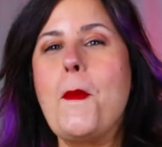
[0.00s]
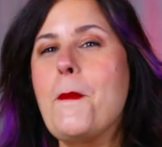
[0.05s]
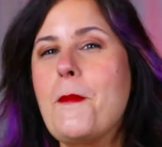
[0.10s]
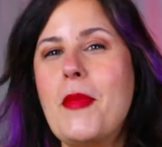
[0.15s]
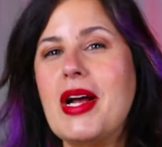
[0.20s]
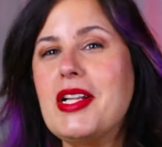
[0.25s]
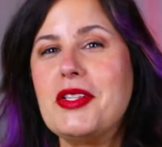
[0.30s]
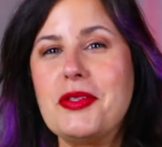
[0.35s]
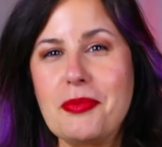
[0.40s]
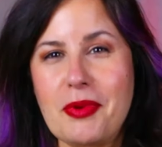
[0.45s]

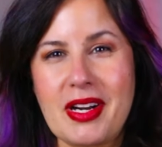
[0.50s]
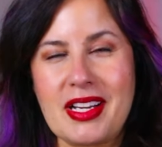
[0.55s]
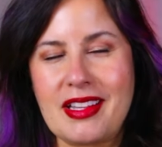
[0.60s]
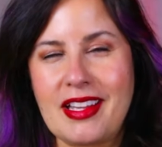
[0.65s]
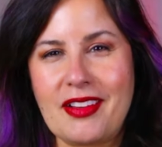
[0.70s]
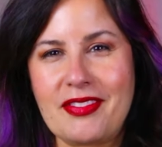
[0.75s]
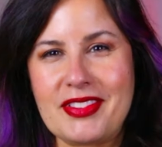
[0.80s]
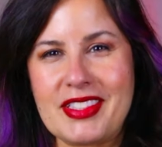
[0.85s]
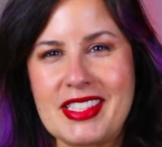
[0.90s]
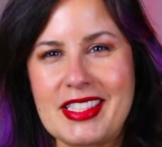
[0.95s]
Much more
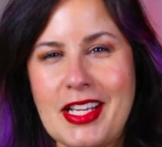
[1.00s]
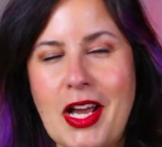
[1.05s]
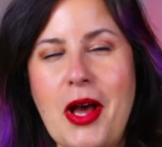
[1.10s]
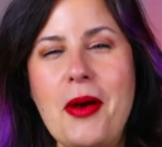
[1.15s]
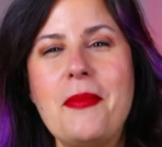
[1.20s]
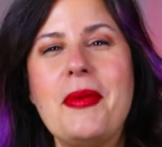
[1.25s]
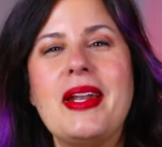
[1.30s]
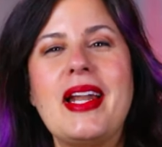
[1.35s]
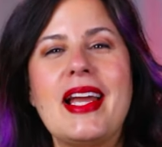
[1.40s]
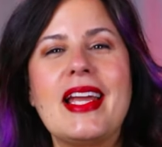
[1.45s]
left to
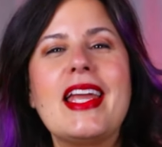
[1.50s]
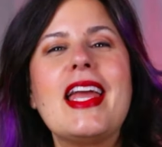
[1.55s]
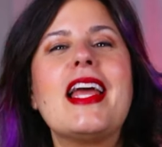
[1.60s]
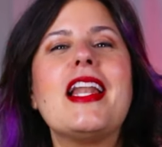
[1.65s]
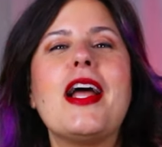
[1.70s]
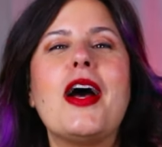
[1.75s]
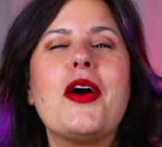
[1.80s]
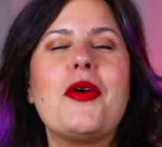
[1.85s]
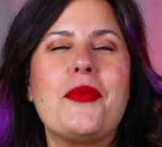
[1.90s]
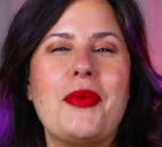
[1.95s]
come, and I
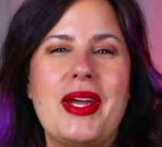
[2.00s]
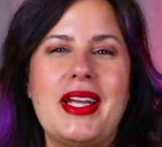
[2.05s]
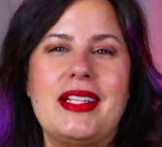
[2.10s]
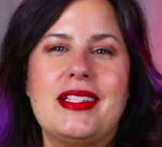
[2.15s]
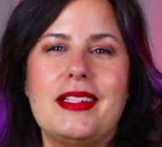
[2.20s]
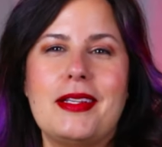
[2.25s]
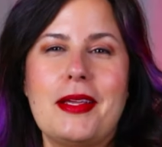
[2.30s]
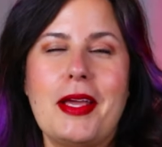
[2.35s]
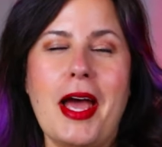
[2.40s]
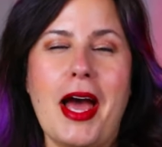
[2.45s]
cannot
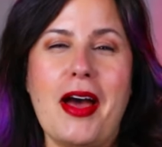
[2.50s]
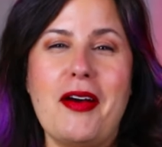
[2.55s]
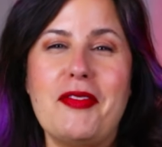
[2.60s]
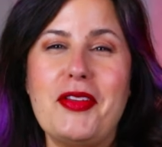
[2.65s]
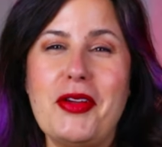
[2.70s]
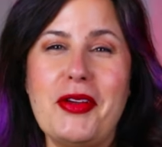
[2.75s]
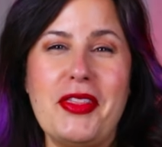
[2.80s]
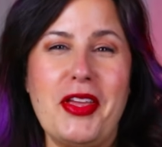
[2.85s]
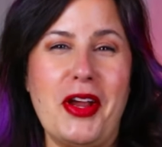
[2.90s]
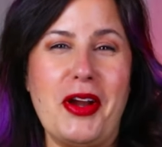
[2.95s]
wait to have
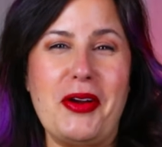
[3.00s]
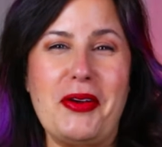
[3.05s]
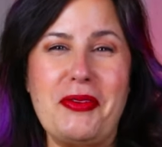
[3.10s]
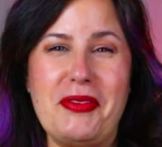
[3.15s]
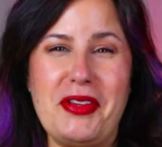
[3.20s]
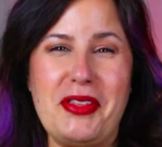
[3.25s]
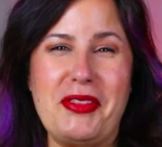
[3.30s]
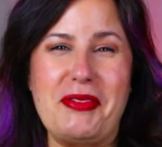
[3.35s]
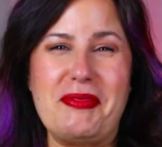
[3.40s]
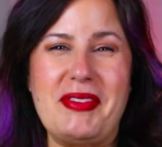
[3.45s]
you there
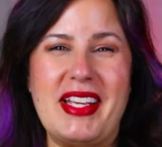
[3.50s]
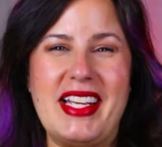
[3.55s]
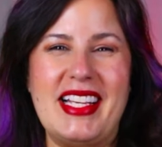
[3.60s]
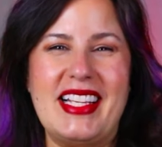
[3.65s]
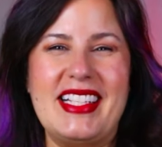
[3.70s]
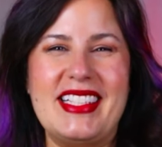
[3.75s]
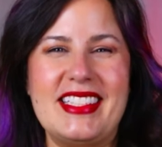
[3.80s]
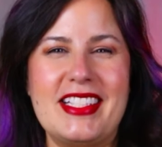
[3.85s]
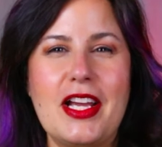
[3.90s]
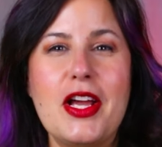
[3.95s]
with
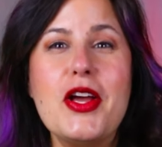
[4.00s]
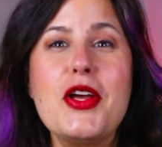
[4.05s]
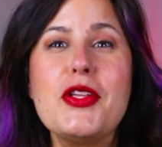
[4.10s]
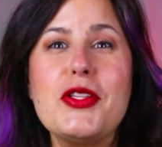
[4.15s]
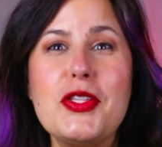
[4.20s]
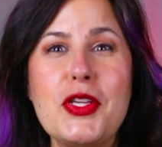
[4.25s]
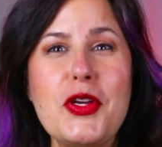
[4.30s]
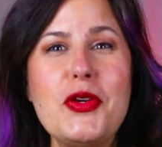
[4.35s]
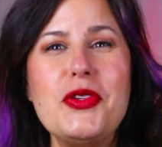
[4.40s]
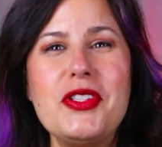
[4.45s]
me
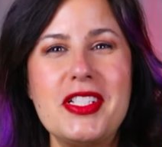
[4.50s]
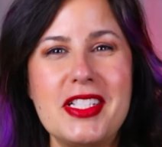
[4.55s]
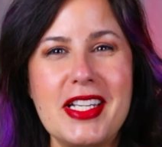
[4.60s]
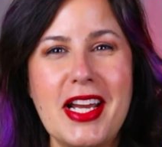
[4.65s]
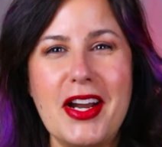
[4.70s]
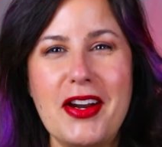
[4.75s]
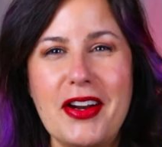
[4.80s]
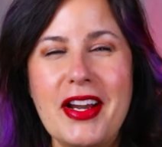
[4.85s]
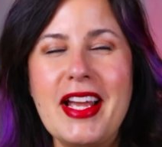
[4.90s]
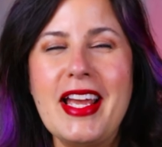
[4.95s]
to
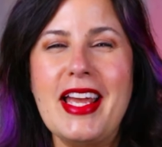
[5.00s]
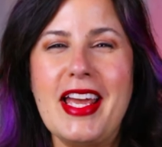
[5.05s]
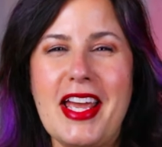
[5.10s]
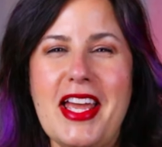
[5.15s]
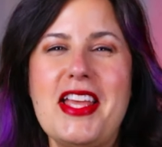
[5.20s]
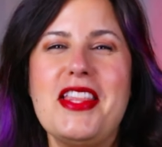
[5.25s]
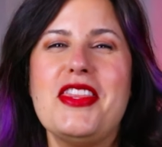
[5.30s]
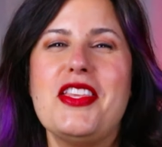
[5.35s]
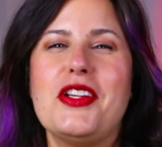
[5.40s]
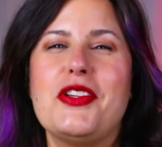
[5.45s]
share
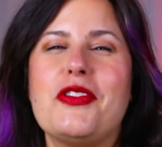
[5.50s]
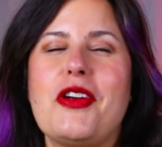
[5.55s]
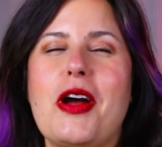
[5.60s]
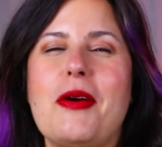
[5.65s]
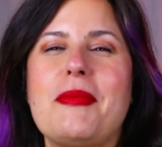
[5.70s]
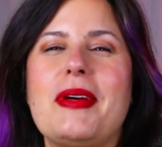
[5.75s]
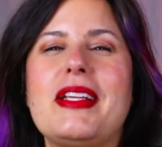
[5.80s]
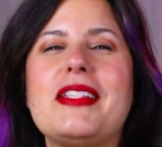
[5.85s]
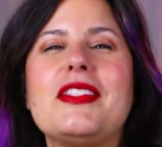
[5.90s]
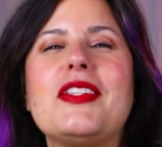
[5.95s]
in the
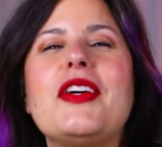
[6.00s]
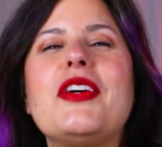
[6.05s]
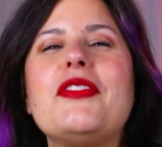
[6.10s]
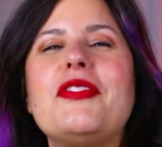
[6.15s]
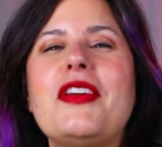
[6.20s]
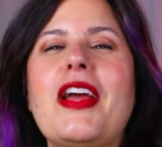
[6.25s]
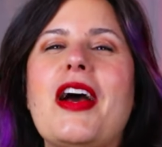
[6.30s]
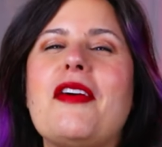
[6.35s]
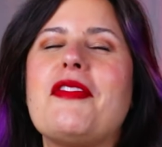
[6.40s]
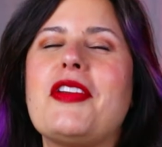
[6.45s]
trauma. So
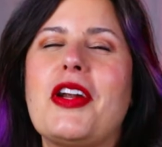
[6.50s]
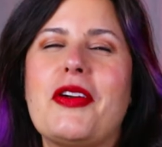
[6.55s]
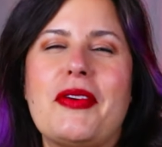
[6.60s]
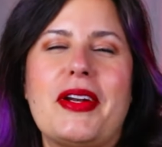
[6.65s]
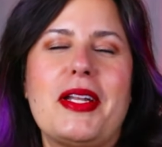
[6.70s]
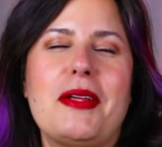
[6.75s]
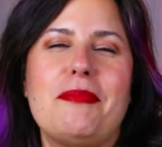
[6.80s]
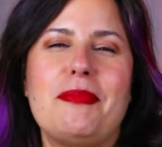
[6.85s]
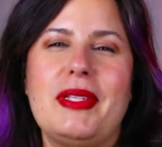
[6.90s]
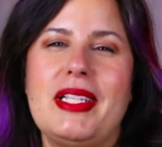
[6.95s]
if you haven't
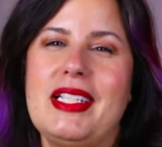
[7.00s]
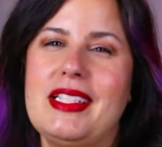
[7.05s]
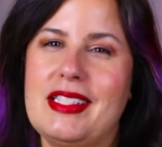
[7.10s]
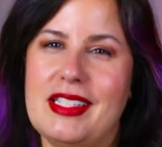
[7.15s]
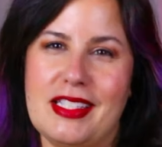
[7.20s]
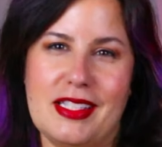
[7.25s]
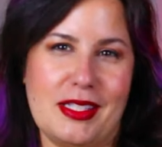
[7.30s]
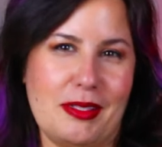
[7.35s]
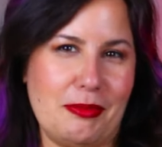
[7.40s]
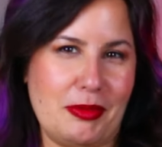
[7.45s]
already, please
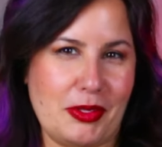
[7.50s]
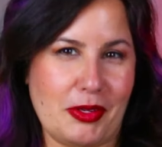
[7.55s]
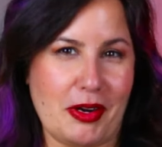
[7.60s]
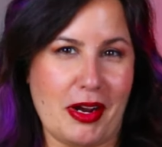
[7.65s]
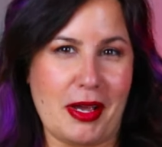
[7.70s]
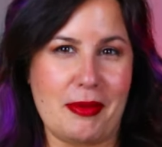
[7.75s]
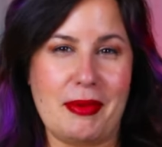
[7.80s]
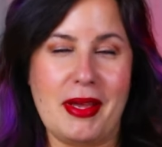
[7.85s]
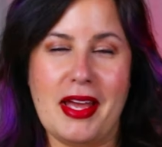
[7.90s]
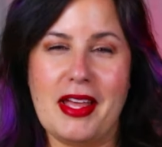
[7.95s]
hit
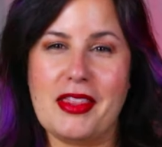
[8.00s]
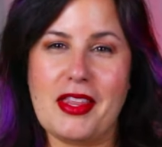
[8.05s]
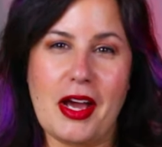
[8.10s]
subscribe.